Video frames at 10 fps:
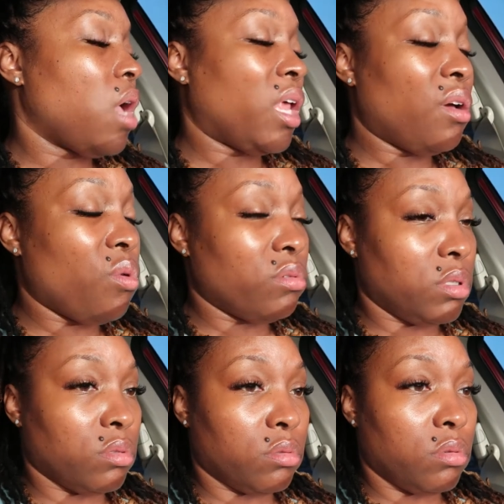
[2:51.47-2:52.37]
I don't want
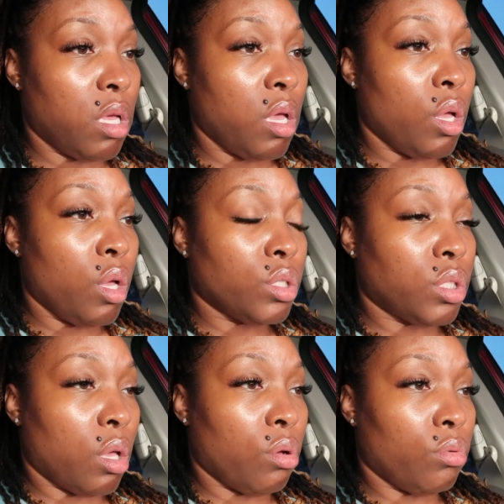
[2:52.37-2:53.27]
to.
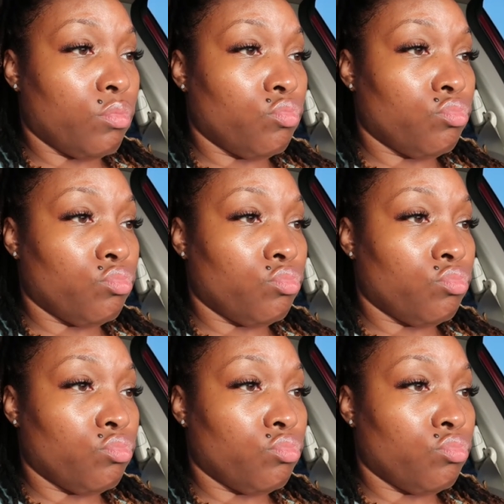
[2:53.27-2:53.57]
So...